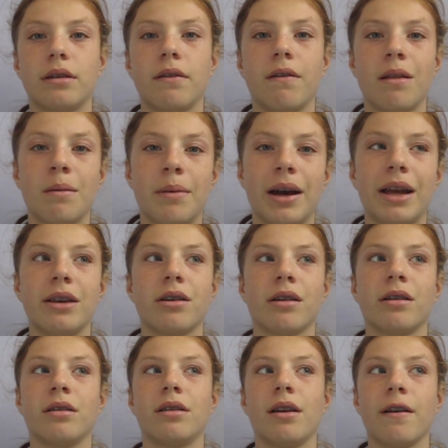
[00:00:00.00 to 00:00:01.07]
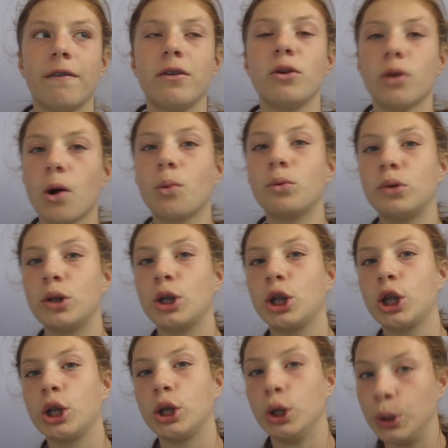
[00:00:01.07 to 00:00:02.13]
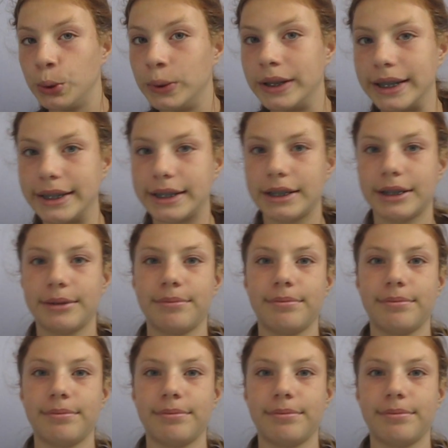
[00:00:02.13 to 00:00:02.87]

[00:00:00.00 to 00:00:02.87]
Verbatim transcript: of the binder if you don't use it?